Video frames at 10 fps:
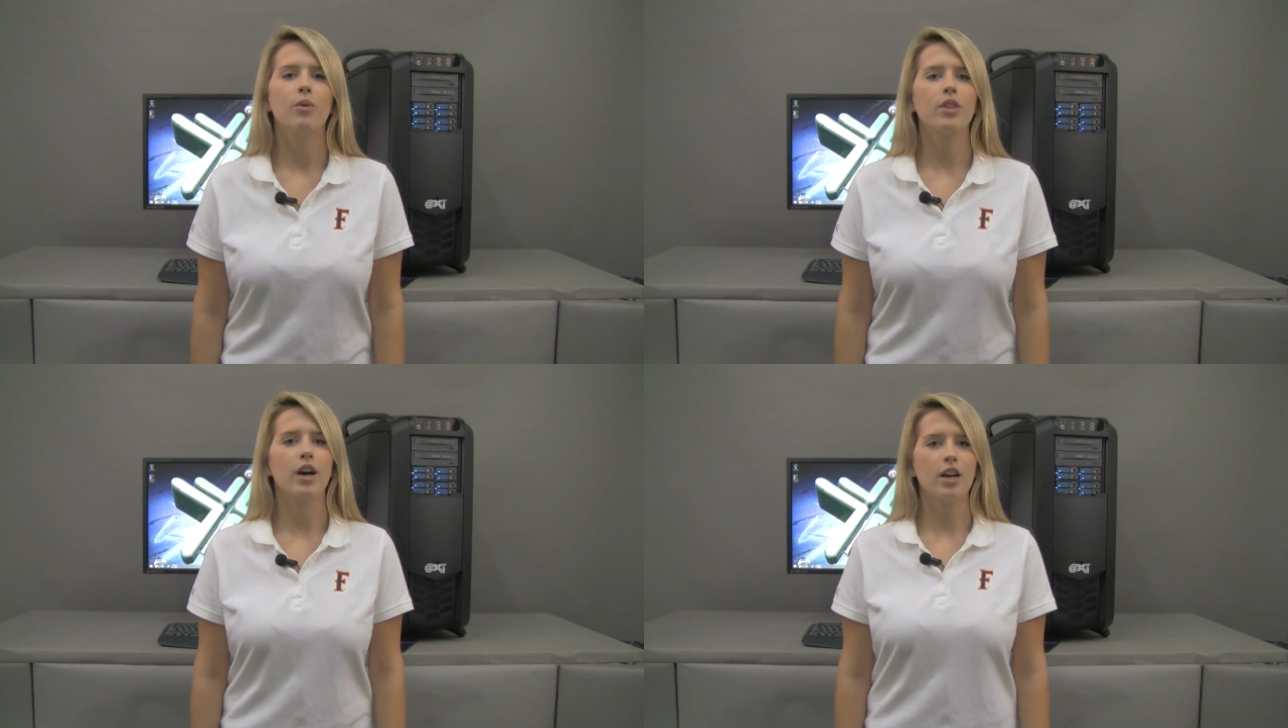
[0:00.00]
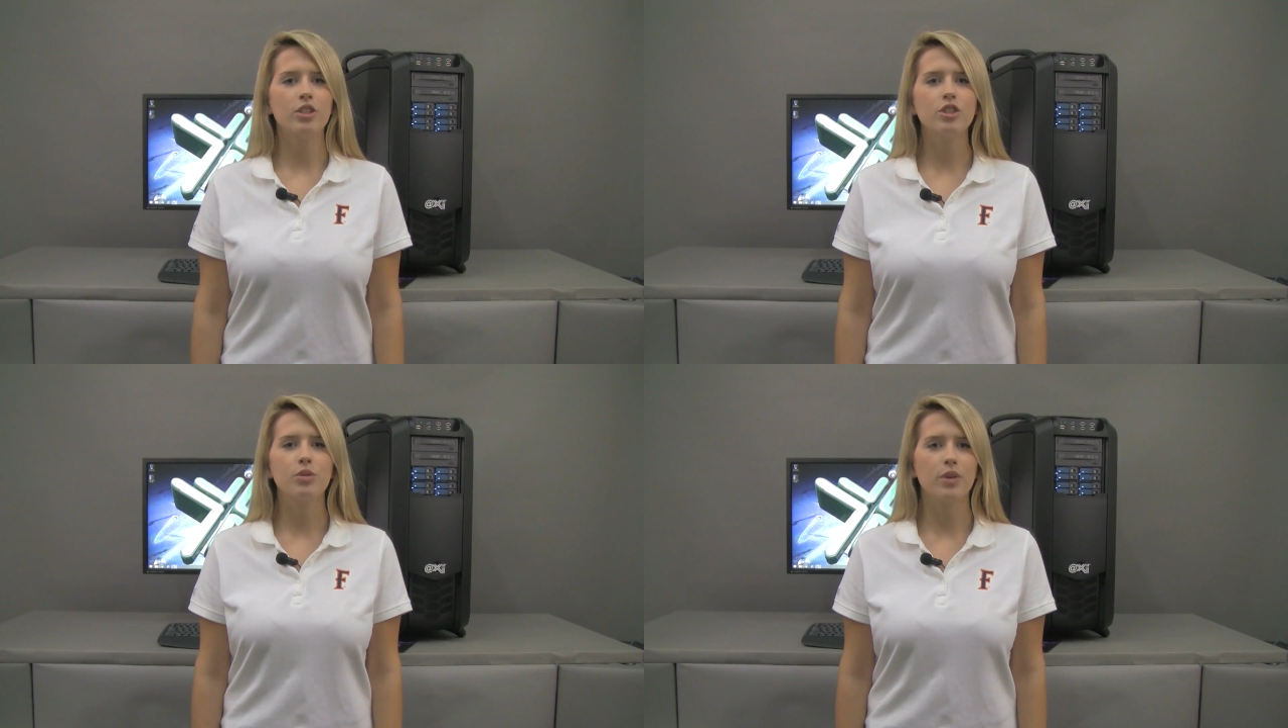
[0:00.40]
with
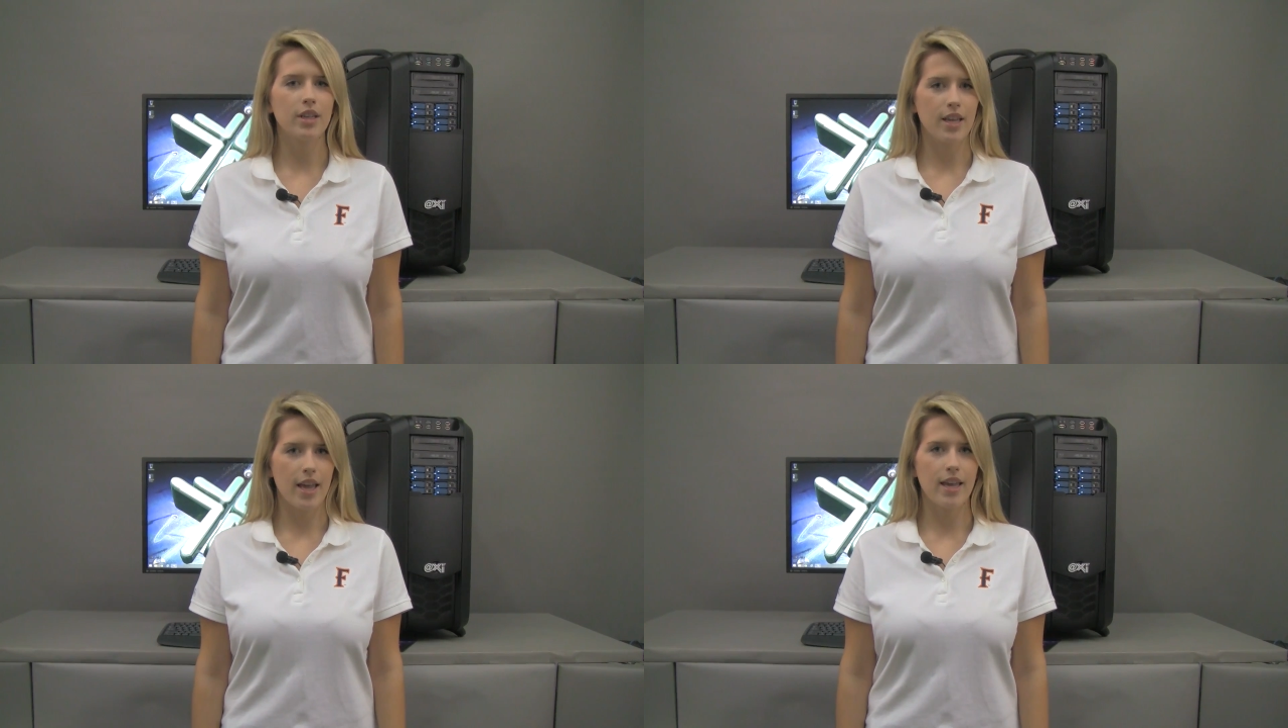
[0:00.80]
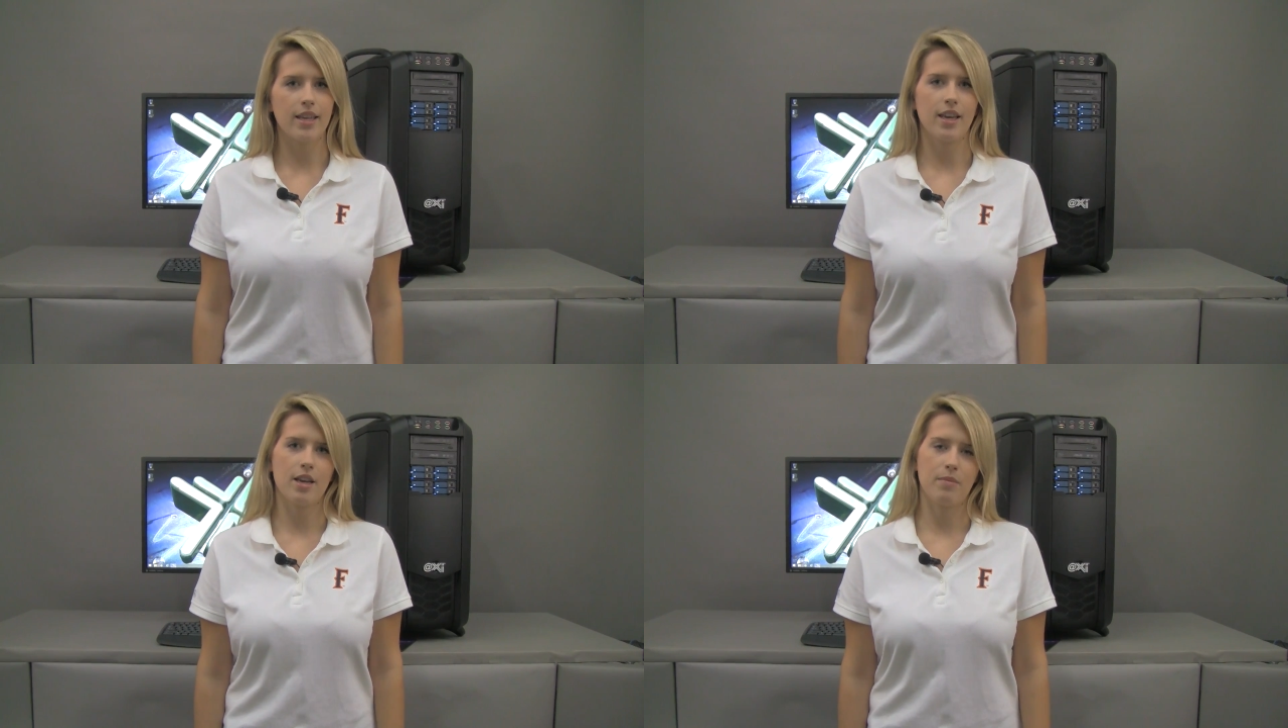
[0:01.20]

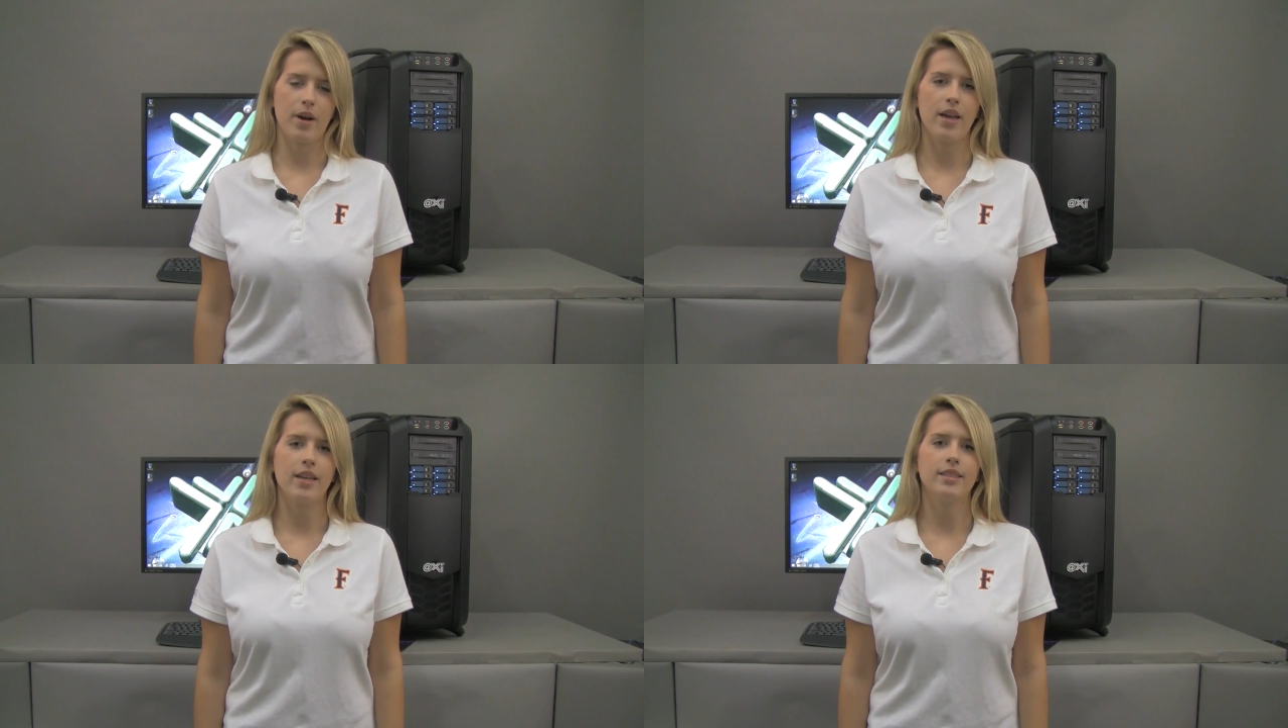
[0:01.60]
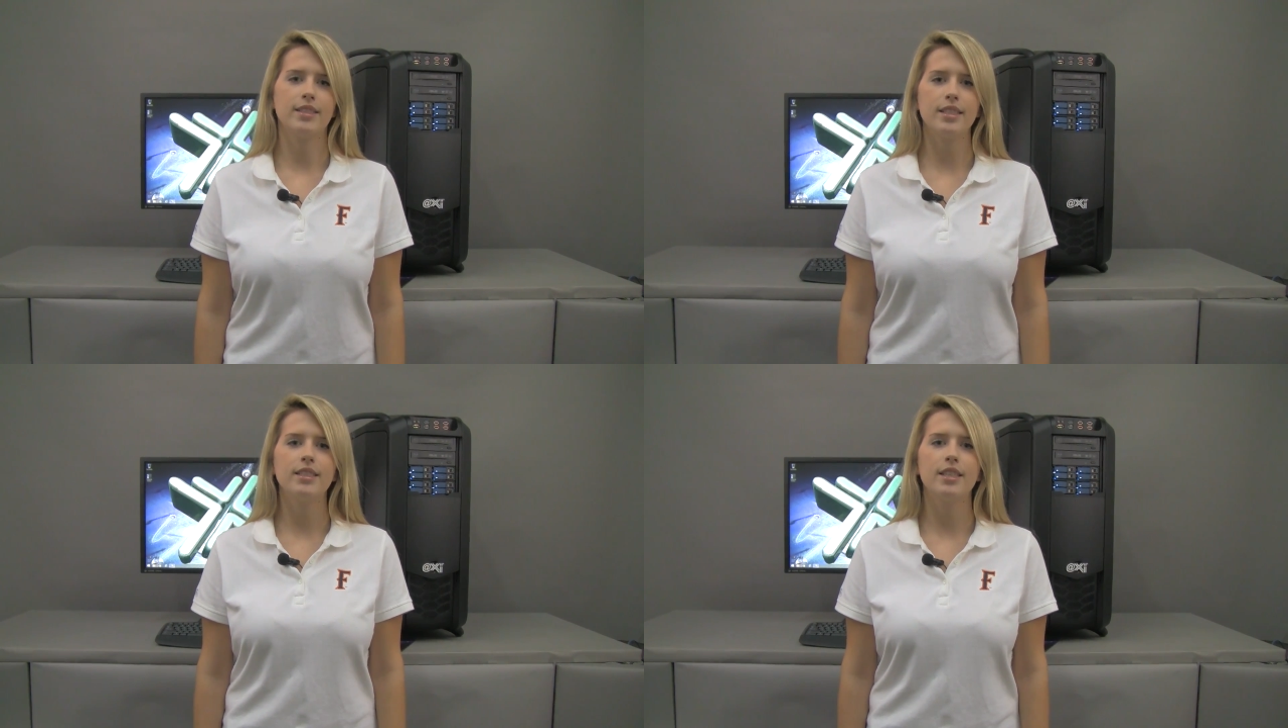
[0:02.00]

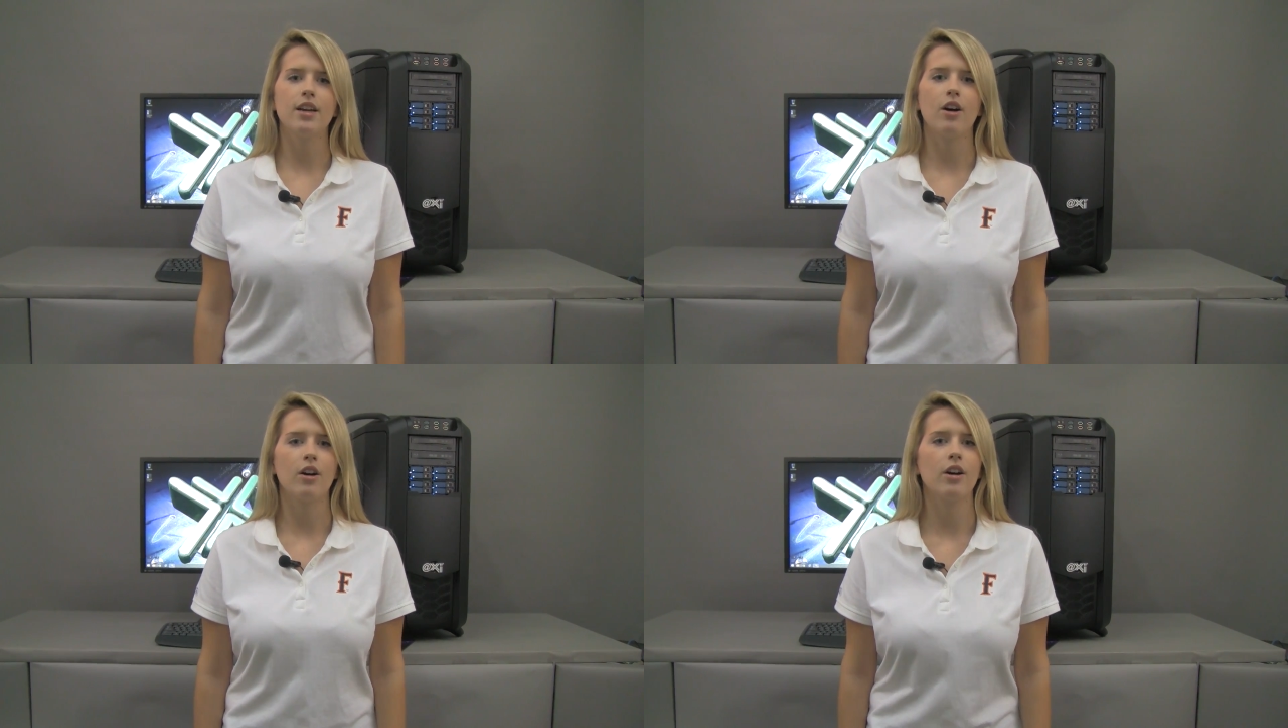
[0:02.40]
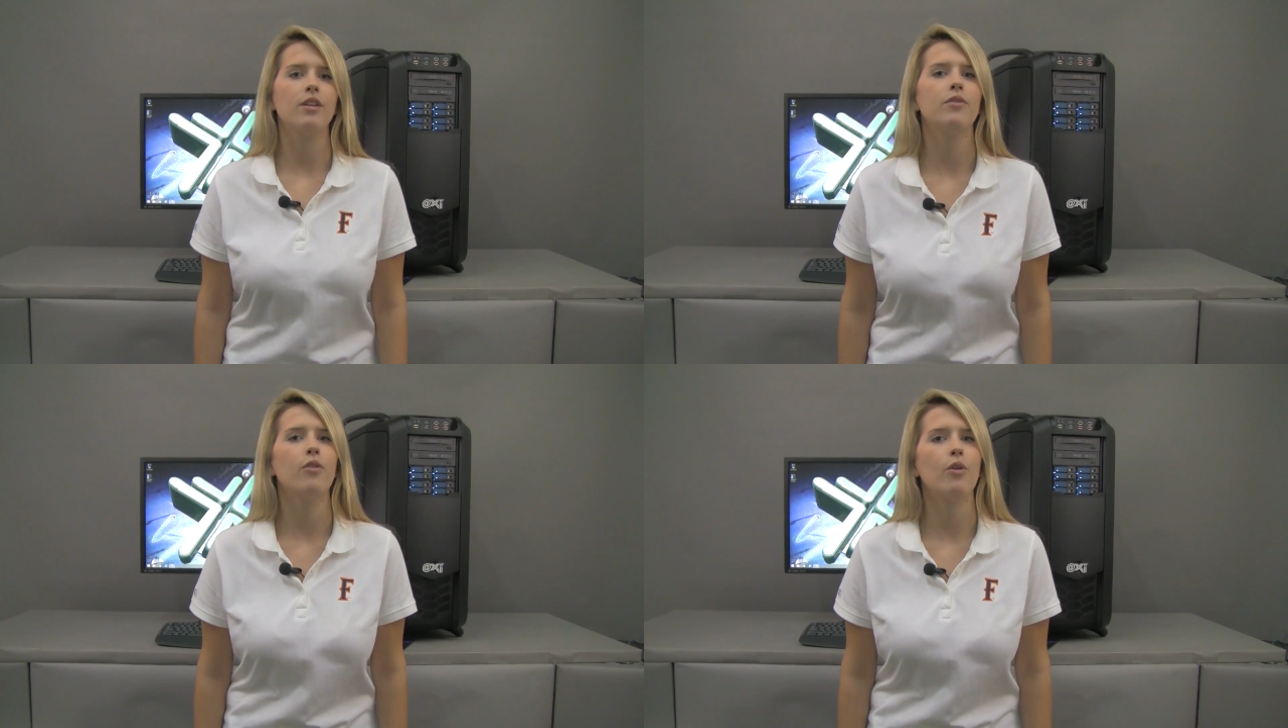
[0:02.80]
128GB
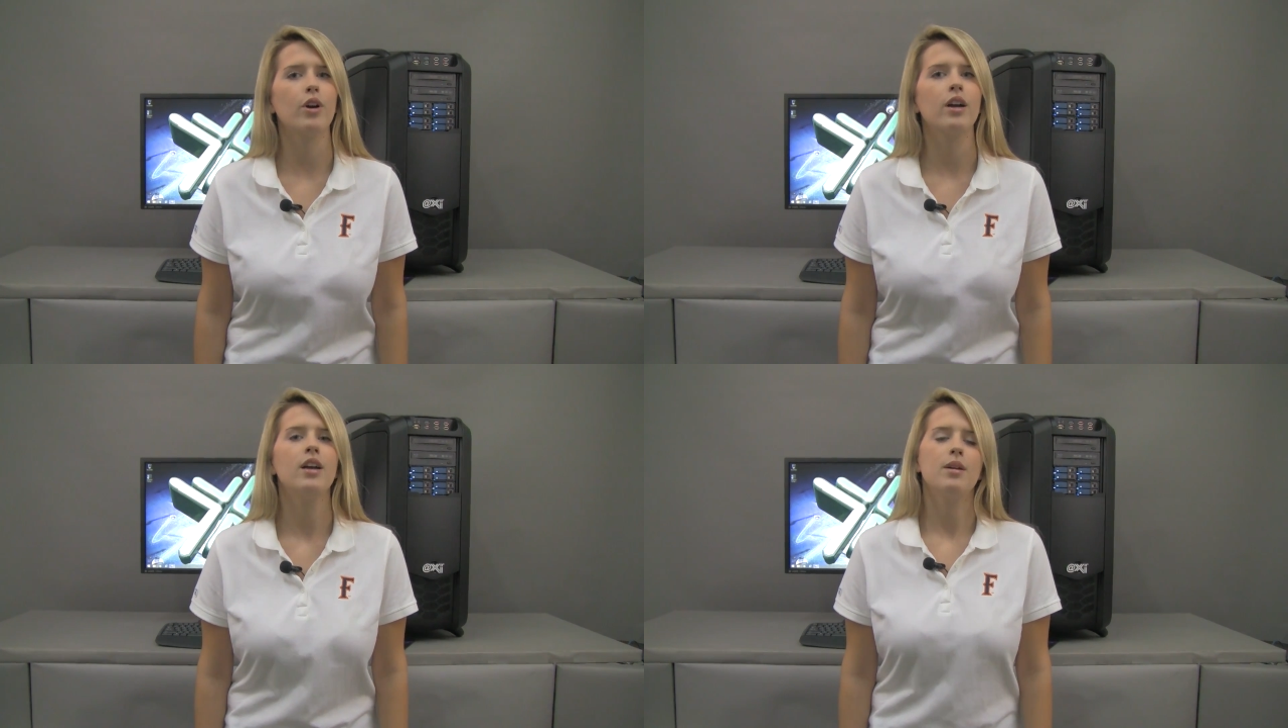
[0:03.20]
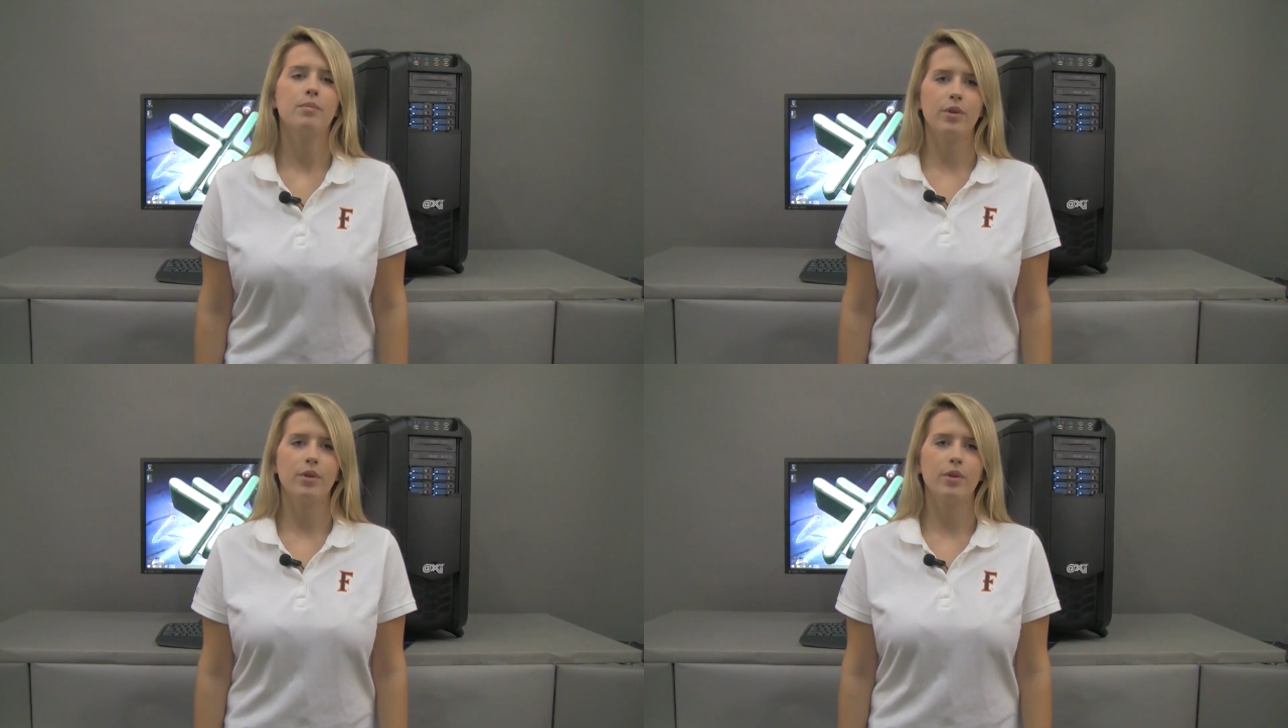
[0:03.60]
DDR4